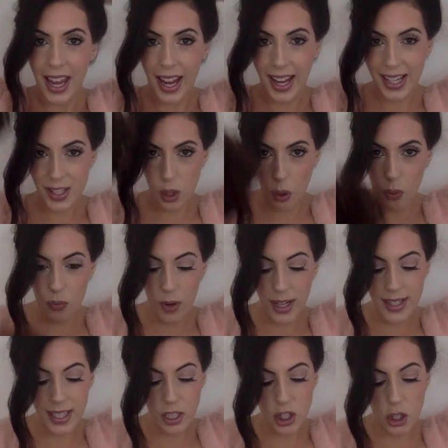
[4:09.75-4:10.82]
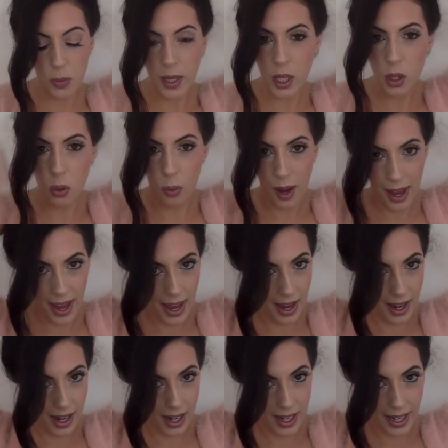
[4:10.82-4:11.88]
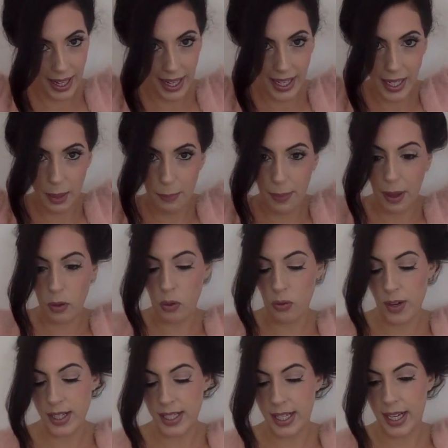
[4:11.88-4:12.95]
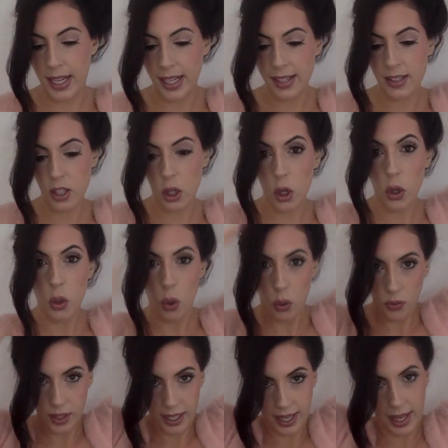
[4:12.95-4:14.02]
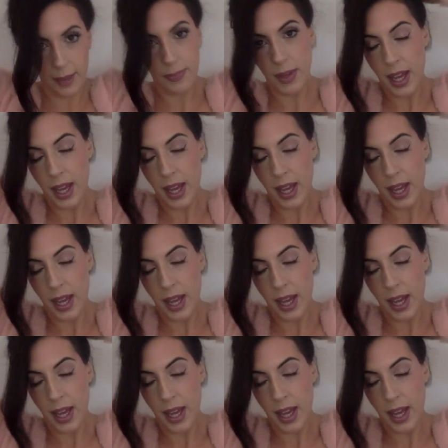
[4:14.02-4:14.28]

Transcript: It's already doing your hair in a bun already, securing it.